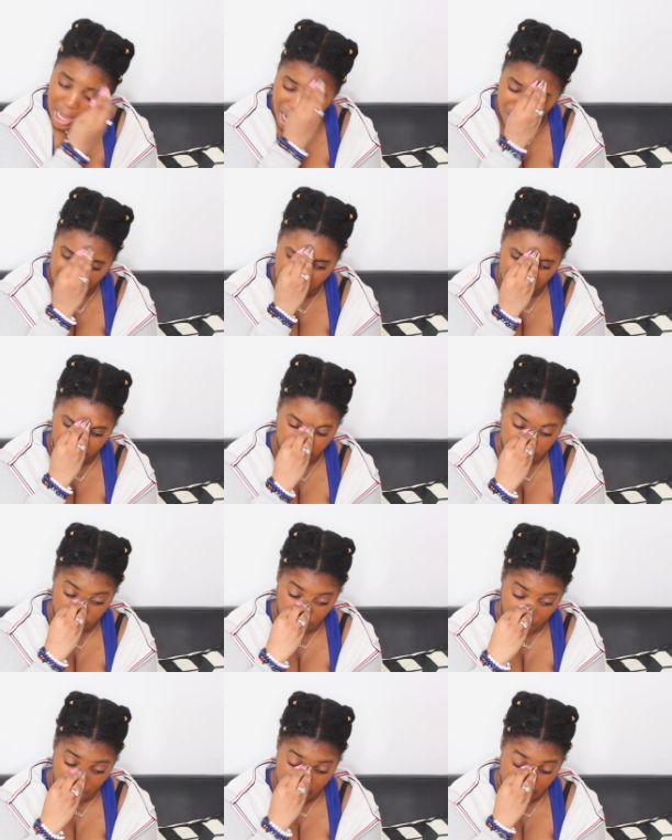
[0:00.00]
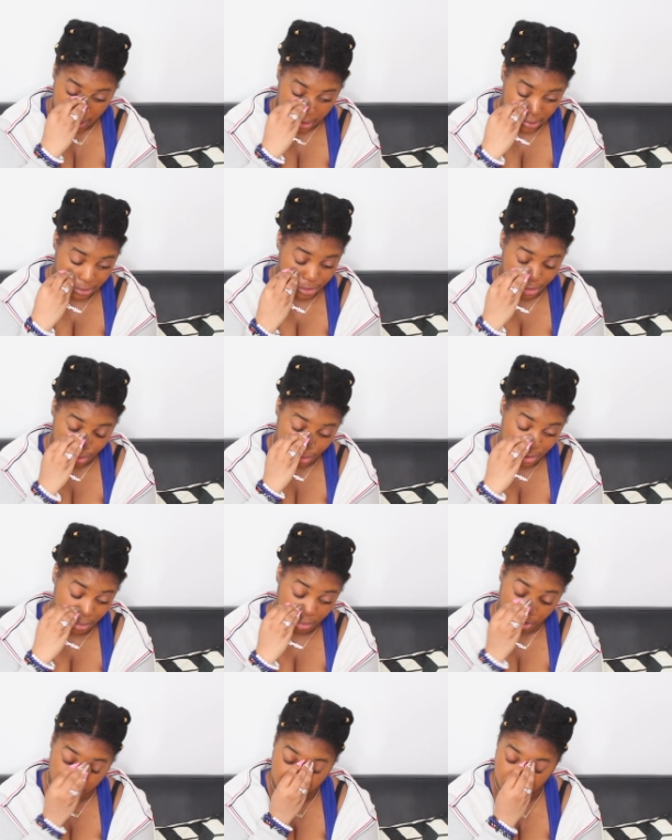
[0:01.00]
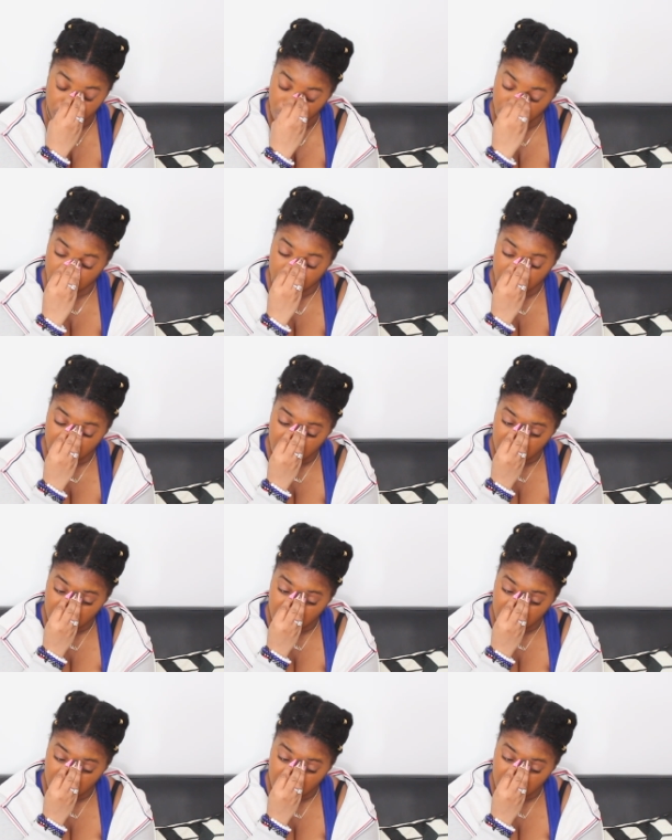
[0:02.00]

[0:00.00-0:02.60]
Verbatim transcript: I've never tried to use a brush though.